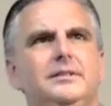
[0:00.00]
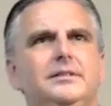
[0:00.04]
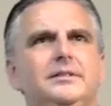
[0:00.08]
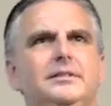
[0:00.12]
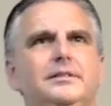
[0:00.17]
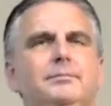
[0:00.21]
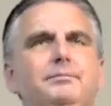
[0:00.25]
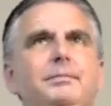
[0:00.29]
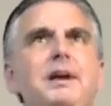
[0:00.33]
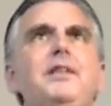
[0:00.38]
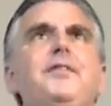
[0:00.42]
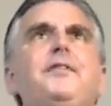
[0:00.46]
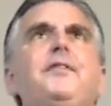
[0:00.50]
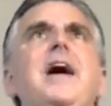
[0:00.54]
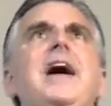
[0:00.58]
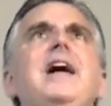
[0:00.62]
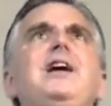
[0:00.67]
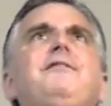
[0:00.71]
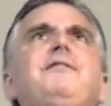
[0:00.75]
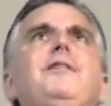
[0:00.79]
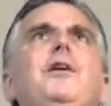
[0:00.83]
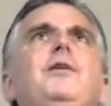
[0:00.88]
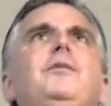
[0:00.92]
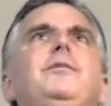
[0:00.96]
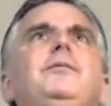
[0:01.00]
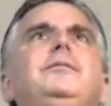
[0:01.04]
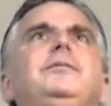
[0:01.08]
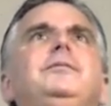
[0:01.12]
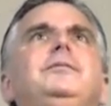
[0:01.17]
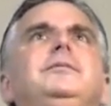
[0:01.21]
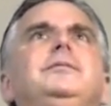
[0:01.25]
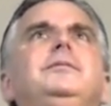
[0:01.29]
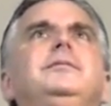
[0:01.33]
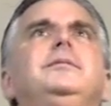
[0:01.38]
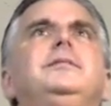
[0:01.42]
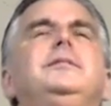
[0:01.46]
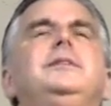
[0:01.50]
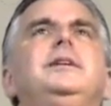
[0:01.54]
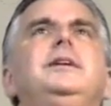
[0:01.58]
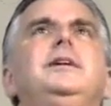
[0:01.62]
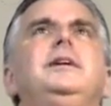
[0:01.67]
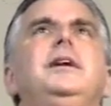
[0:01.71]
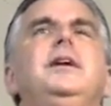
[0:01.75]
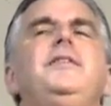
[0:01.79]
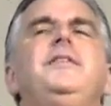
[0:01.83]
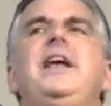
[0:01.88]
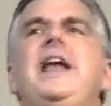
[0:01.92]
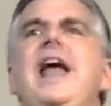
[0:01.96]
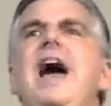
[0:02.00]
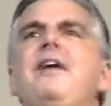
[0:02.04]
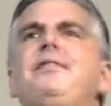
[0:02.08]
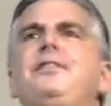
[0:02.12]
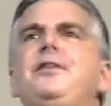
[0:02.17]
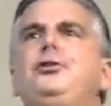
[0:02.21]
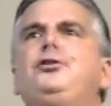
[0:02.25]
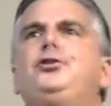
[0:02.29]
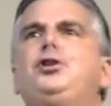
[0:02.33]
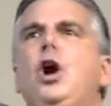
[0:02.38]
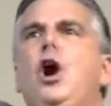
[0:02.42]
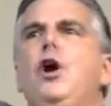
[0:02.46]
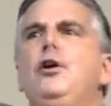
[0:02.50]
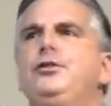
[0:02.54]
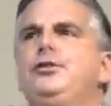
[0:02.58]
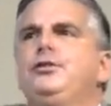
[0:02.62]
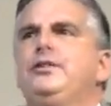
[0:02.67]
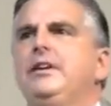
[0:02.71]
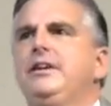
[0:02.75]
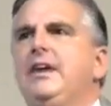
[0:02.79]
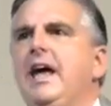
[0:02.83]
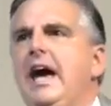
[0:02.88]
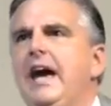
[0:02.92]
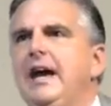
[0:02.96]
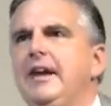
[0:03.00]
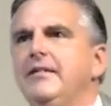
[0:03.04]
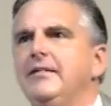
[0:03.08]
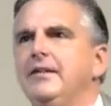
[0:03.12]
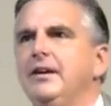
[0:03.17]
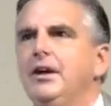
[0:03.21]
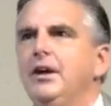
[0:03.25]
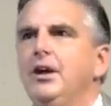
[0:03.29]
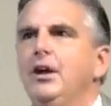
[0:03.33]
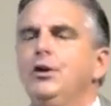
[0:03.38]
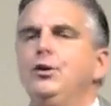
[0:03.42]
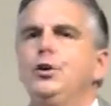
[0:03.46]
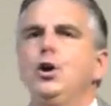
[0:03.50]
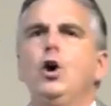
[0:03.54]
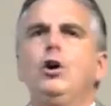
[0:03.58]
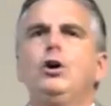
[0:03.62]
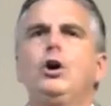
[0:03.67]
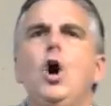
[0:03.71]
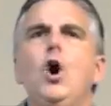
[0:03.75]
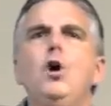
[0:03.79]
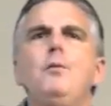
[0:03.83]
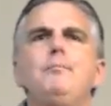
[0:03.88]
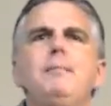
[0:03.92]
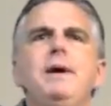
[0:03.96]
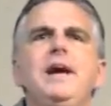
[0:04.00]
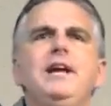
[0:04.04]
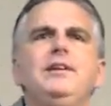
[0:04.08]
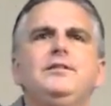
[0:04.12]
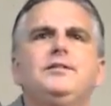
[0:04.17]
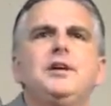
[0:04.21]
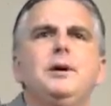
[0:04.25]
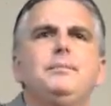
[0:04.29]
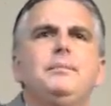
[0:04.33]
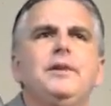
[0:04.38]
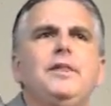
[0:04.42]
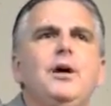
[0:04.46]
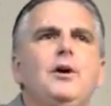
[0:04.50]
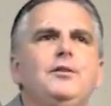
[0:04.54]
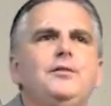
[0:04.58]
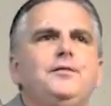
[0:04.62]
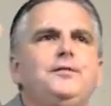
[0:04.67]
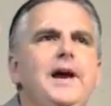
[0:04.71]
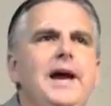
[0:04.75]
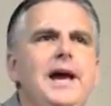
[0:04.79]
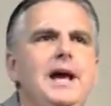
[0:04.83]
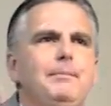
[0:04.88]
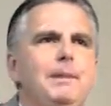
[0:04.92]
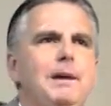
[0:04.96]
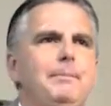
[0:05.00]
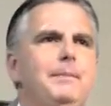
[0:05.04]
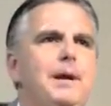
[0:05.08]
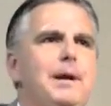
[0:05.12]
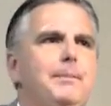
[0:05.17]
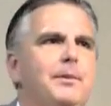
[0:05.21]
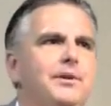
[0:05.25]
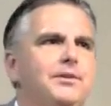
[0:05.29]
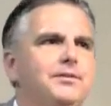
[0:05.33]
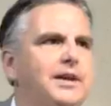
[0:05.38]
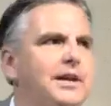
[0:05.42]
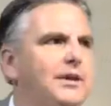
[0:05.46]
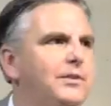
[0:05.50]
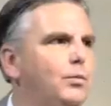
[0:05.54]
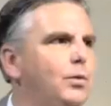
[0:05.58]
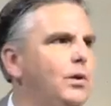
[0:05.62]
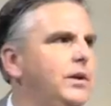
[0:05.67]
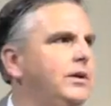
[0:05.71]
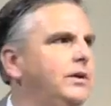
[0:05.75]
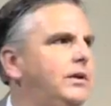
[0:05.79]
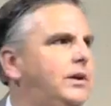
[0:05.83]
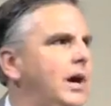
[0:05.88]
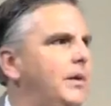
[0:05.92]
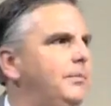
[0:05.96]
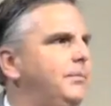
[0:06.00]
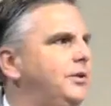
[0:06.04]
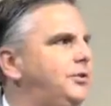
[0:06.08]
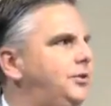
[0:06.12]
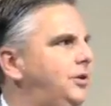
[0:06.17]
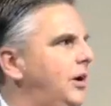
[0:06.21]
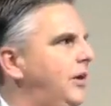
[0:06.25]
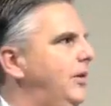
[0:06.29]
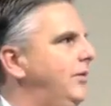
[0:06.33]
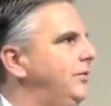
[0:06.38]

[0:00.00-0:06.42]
Be thankful that after church today, you'll go meet some of those family members that wouldn't come to church.